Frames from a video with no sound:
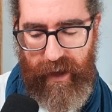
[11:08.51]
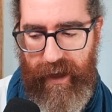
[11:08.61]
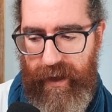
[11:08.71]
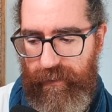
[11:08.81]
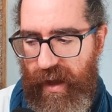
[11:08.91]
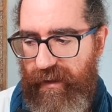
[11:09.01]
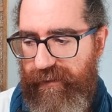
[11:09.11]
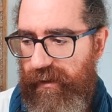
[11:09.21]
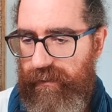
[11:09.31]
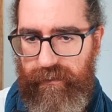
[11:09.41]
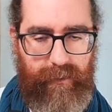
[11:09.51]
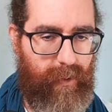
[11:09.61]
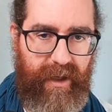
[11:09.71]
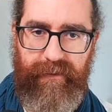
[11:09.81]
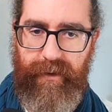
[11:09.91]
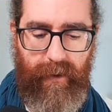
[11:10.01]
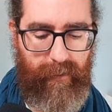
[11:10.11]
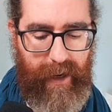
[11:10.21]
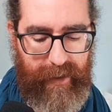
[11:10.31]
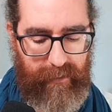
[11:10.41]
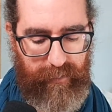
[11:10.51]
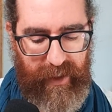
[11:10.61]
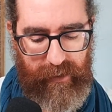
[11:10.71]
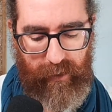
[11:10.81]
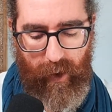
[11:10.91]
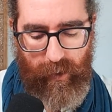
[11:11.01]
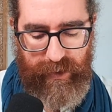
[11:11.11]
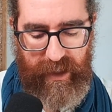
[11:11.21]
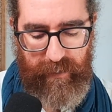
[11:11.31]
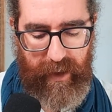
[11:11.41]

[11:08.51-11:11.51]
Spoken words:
I found quite a few, like being cozy,